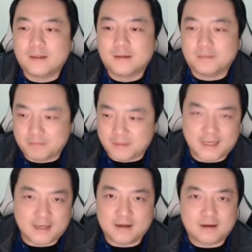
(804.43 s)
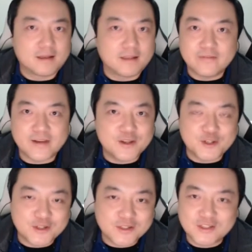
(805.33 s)
near cliff
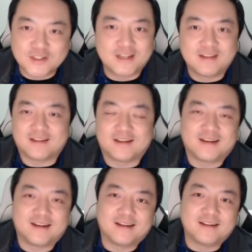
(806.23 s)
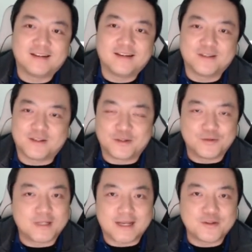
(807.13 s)
edges to do
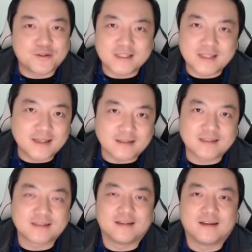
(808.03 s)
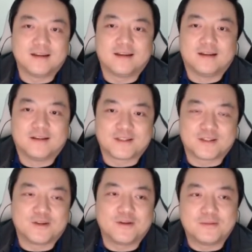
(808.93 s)
dangerous things.
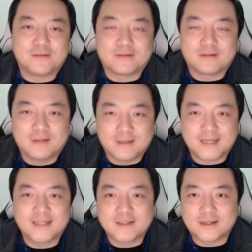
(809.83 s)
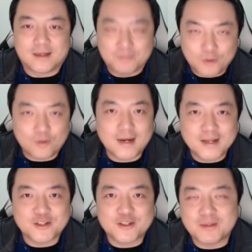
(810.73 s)
So more
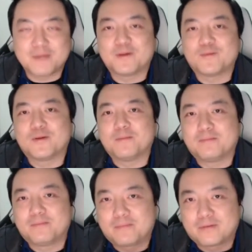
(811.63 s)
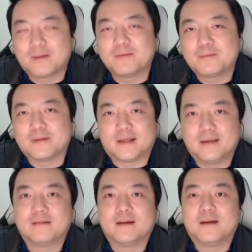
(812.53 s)
anxious people were probably
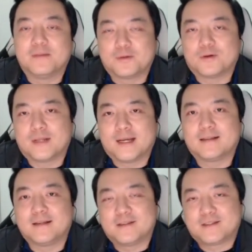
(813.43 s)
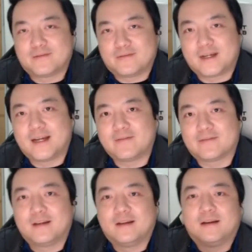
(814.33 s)
more likely to survive
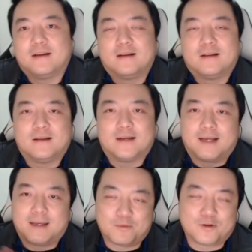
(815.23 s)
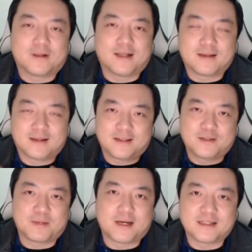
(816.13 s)
and more likely to
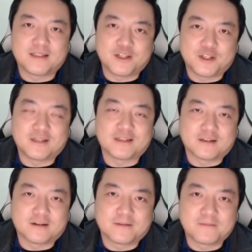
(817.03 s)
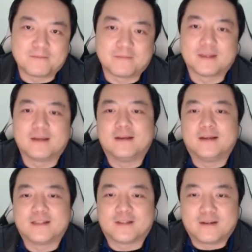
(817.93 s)
pass their genes along.
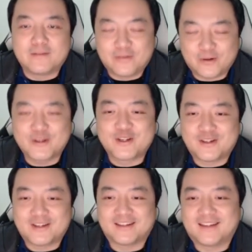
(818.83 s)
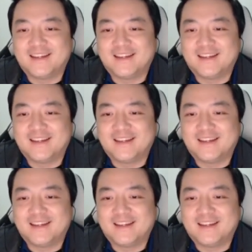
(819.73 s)
So unfortunately,